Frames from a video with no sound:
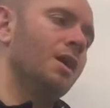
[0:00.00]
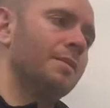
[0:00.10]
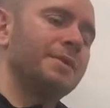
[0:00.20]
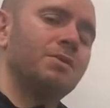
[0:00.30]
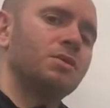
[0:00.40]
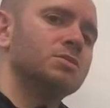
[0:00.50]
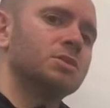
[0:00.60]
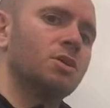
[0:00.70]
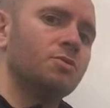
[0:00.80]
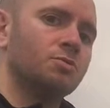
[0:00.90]
I'm now going
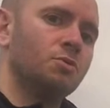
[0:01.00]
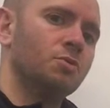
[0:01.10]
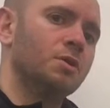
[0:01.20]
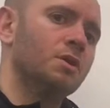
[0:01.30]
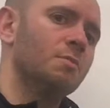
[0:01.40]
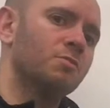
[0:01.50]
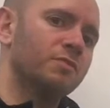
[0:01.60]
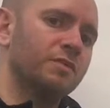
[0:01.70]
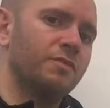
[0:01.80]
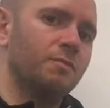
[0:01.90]
to go through a number
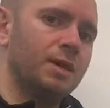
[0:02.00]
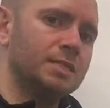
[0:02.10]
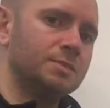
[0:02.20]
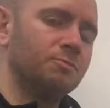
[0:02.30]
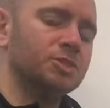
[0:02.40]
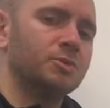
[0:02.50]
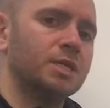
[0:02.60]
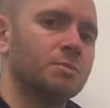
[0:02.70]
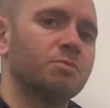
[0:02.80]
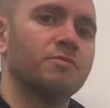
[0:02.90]
of different ways in which we
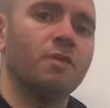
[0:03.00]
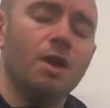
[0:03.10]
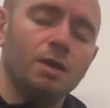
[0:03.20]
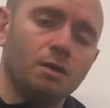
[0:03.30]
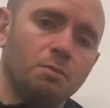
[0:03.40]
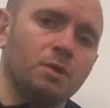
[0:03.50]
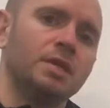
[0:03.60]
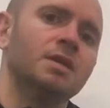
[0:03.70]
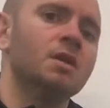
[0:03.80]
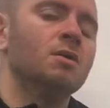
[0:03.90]
can provide our
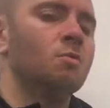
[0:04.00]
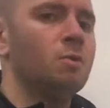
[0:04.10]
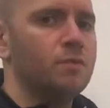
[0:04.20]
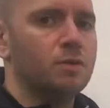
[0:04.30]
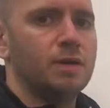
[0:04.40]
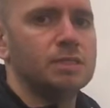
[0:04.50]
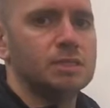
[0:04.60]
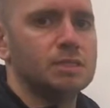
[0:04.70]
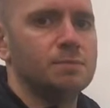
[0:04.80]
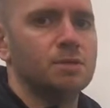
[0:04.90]
body with a greater
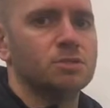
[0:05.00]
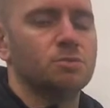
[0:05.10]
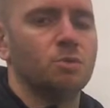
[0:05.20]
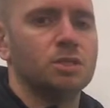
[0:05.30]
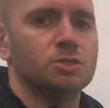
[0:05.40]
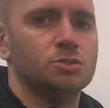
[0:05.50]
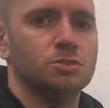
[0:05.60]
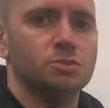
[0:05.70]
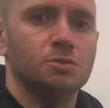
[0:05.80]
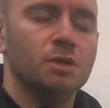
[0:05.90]
stimulus than what it's
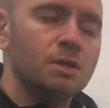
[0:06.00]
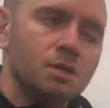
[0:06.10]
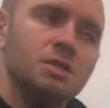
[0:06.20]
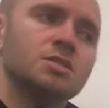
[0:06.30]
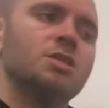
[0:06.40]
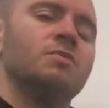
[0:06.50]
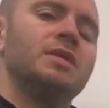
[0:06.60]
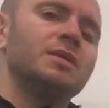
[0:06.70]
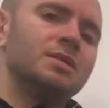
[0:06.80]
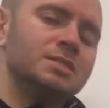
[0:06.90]
used to, so that we
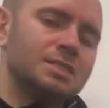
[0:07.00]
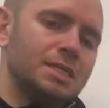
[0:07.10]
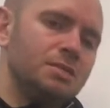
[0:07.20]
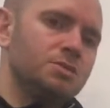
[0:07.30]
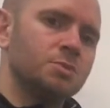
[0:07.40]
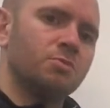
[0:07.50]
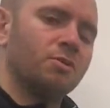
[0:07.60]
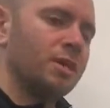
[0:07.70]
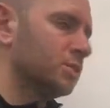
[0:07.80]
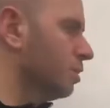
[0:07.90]
can continue to
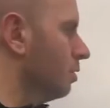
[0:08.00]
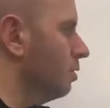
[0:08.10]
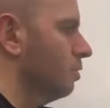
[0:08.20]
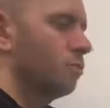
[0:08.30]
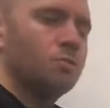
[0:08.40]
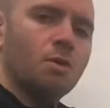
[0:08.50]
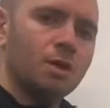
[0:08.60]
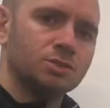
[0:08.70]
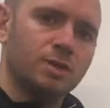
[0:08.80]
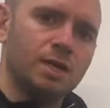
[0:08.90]
progress through
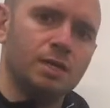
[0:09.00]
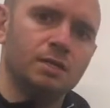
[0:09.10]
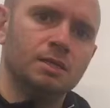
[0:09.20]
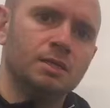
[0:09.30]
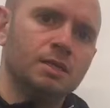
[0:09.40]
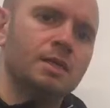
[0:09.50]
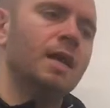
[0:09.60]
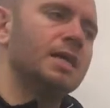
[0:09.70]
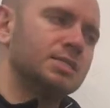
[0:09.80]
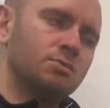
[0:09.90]
our training
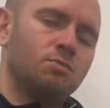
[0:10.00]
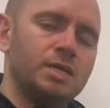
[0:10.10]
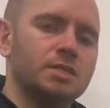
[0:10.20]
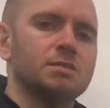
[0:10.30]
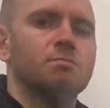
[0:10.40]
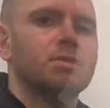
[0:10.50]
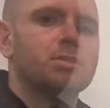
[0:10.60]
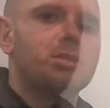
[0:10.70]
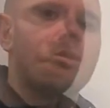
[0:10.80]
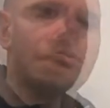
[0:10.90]
as the weeks and
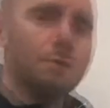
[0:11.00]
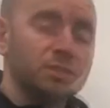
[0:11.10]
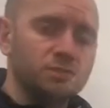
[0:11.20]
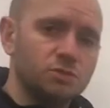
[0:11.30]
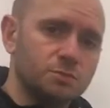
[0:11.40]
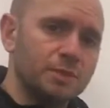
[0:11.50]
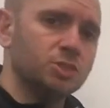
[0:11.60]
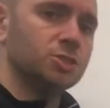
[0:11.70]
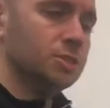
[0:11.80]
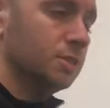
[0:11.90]
months go on. Now, as I've just
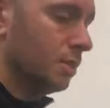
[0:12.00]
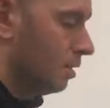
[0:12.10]
mentioned,